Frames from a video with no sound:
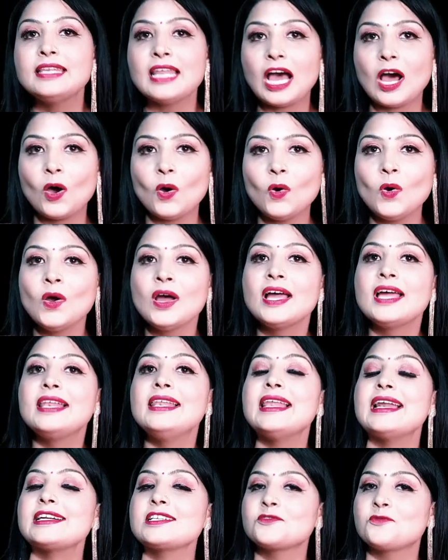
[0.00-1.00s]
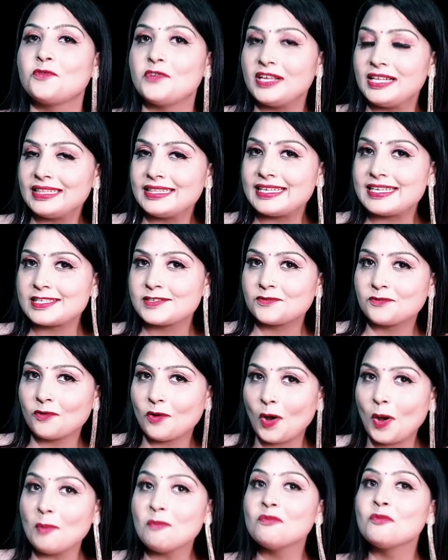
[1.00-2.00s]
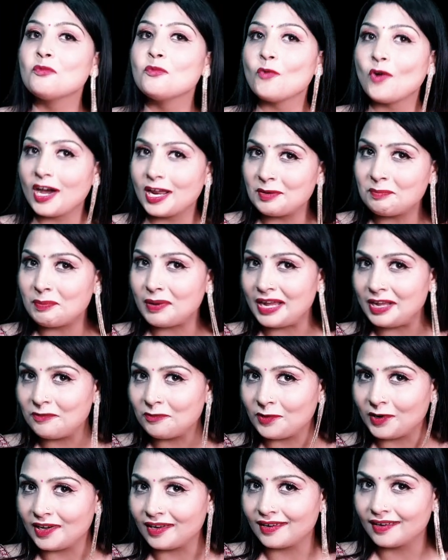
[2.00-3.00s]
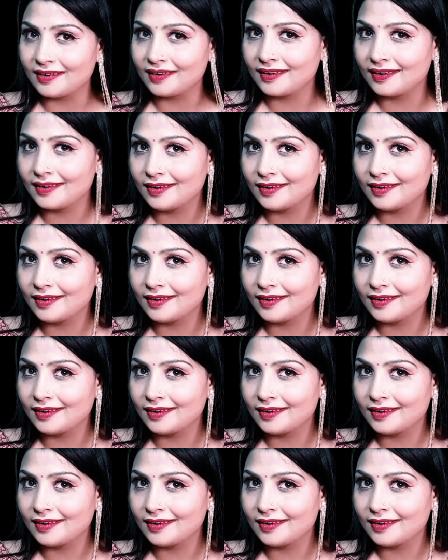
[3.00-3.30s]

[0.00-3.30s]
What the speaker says: Now, let's fill this form one by one.